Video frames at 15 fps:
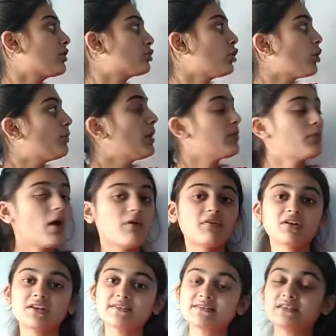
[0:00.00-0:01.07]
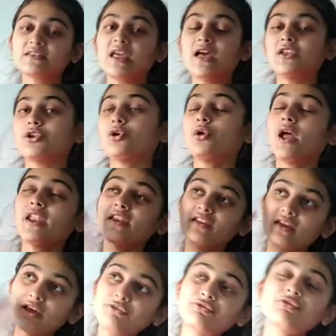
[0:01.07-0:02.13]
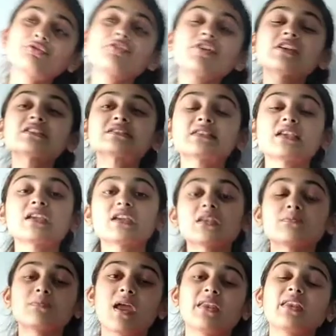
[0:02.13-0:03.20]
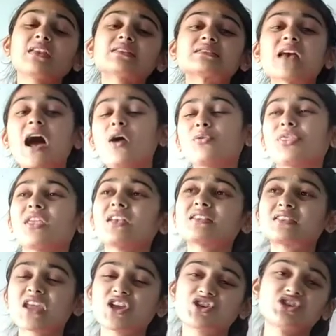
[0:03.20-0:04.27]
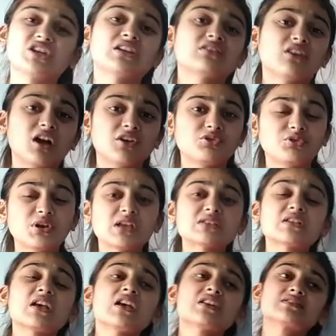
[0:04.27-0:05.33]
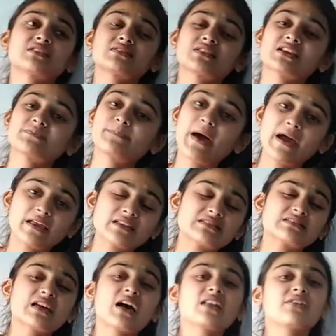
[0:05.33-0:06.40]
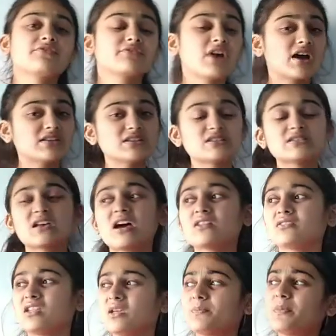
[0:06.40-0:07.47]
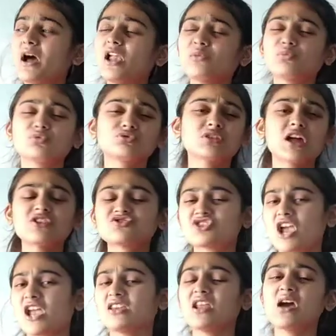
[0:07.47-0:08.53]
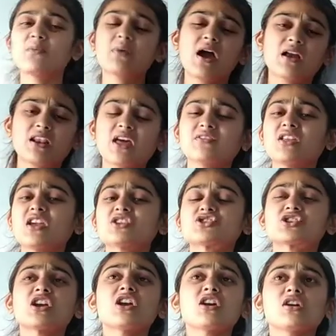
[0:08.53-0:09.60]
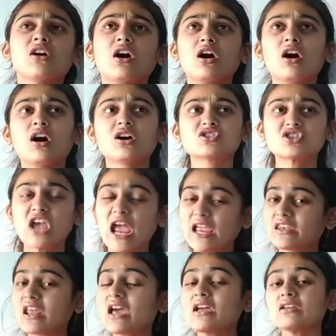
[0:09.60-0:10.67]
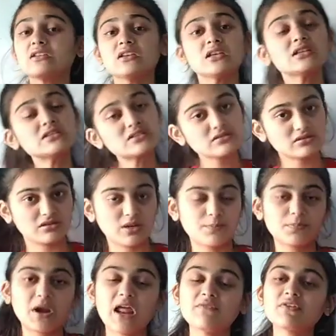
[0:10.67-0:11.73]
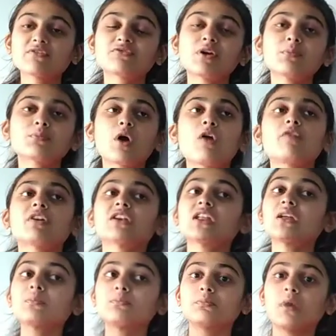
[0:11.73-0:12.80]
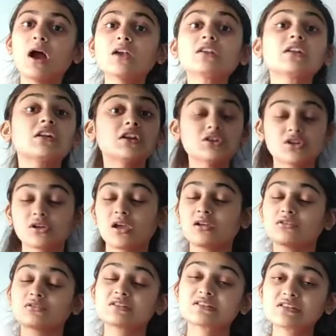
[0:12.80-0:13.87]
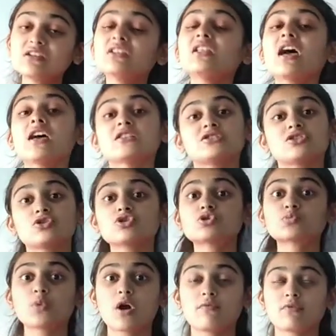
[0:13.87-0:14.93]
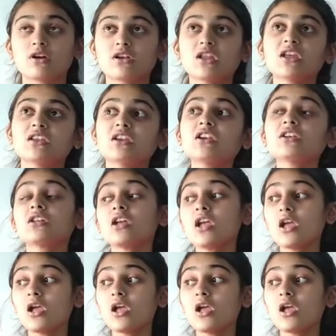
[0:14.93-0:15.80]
global poverty scenario. And if we see in many Southeast Asian countries such as Pakistan, Afghanistan, Nepal, Bhutan, China, Bangladesh, China is depriving from poverty, but it still has huge poverty in it.